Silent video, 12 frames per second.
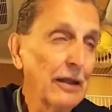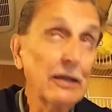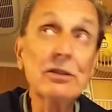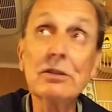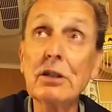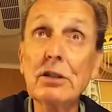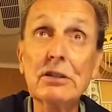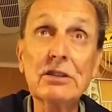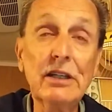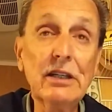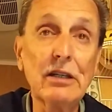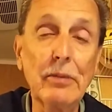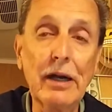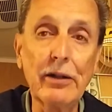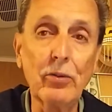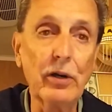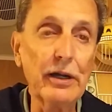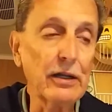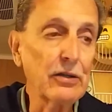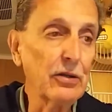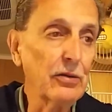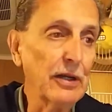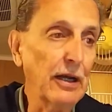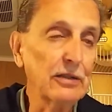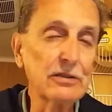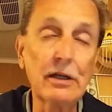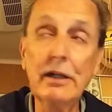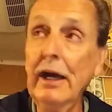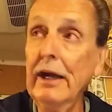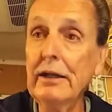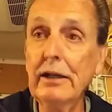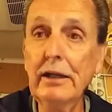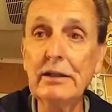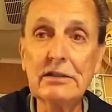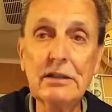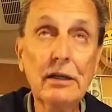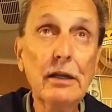This is a casita, by the way, a 2019.